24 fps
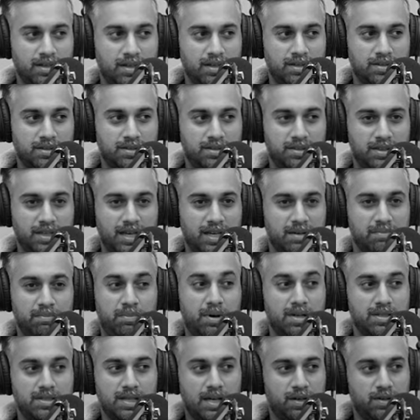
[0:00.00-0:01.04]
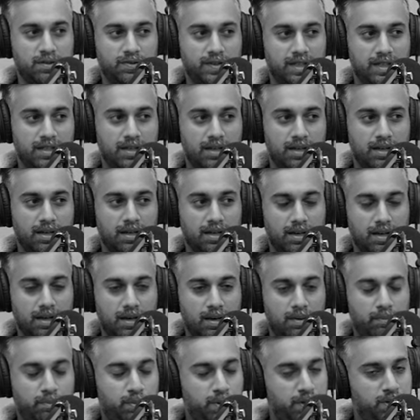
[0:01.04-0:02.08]
you know, to get buzz out of it.
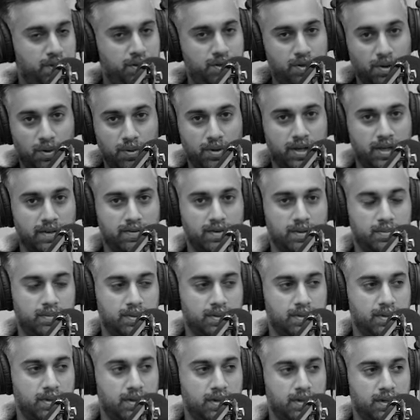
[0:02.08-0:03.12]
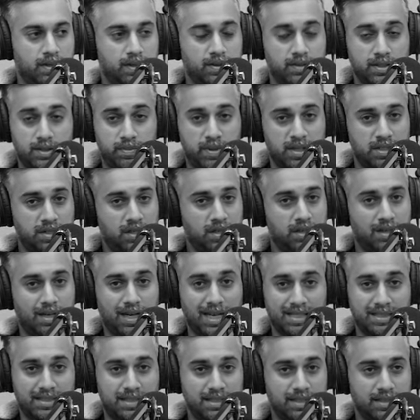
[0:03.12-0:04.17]
But don't give up, especially in
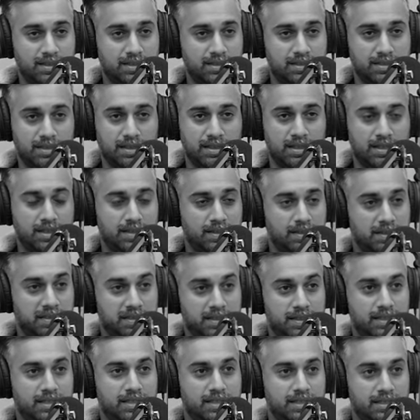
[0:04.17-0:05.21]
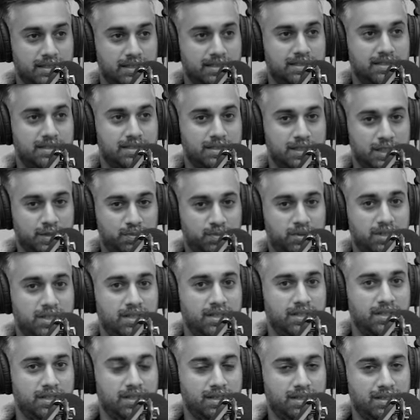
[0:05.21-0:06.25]
castings. It's
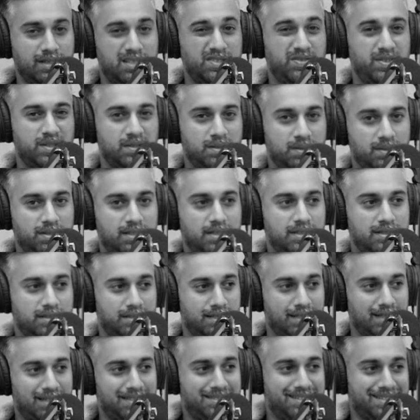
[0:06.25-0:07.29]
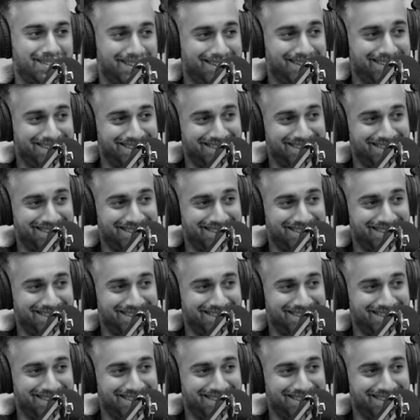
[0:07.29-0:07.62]
pretty difficult these days.